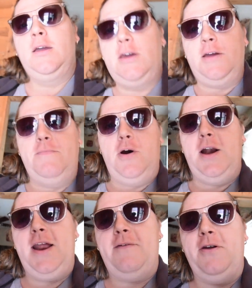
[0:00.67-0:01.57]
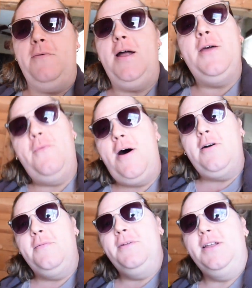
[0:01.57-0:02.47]
Good morning, everyone, and
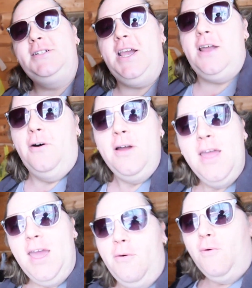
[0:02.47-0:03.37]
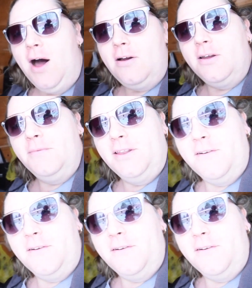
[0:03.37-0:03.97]
welcome to the channel, and welcome to